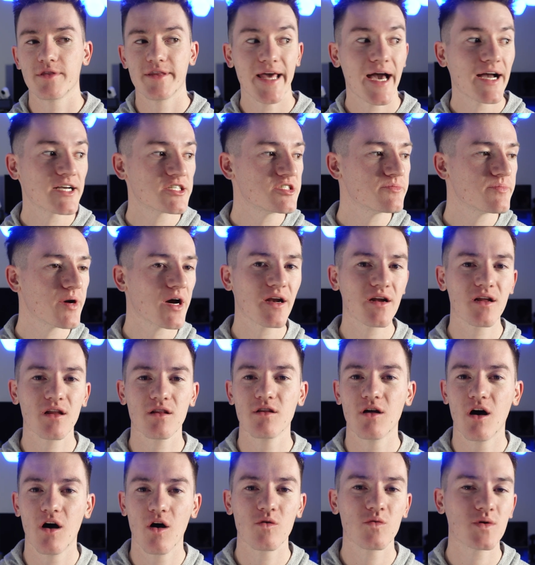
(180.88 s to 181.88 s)
The action button
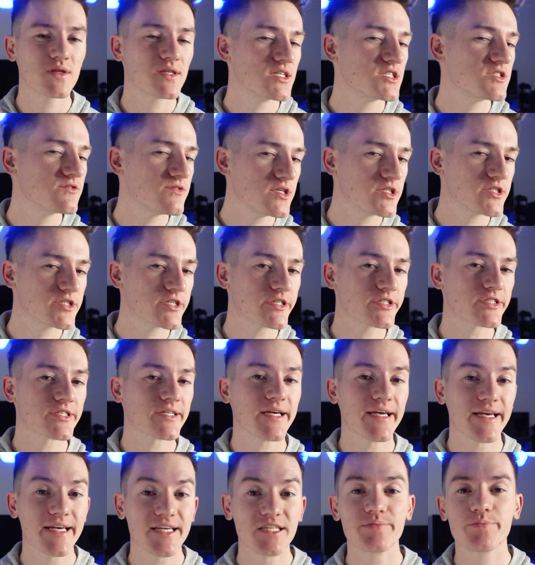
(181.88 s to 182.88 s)
alone with these features
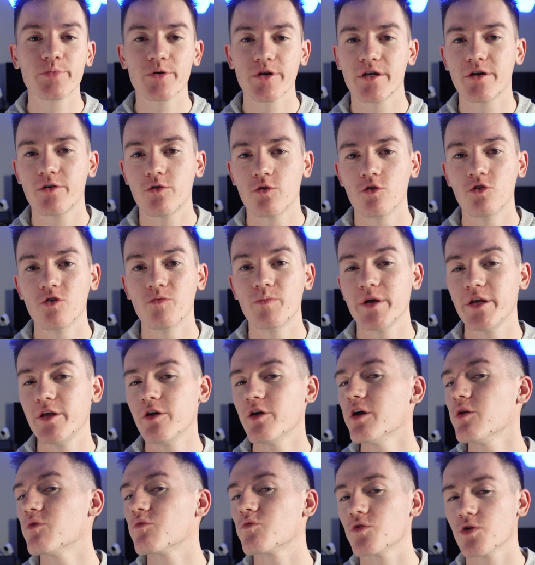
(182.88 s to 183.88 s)
is pretty cool, but you
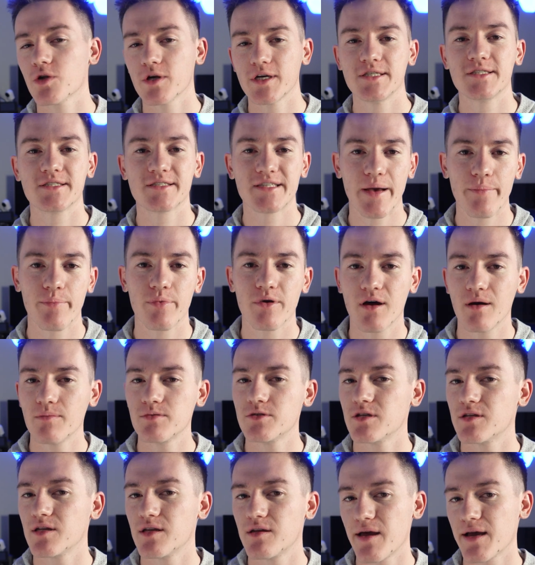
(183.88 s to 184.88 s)
can really step it up
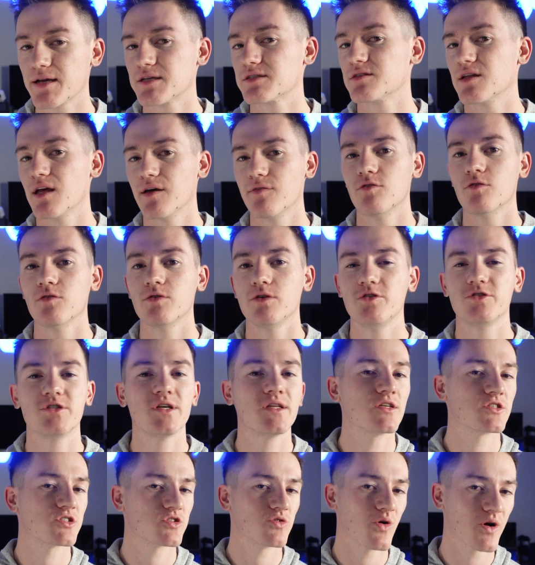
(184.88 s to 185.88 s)
to the next level
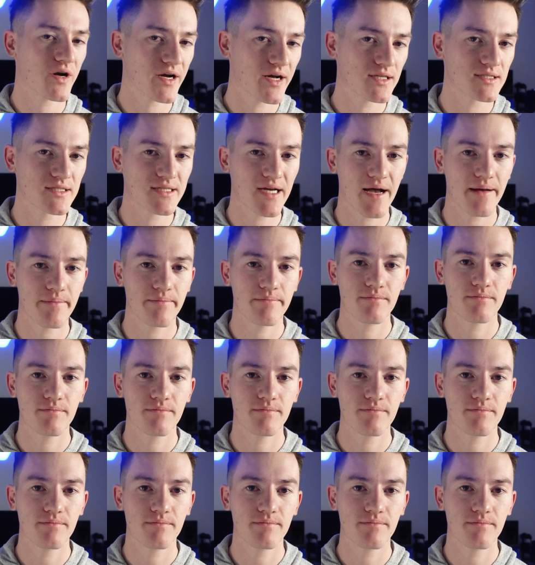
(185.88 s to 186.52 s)
using the shortcuts app.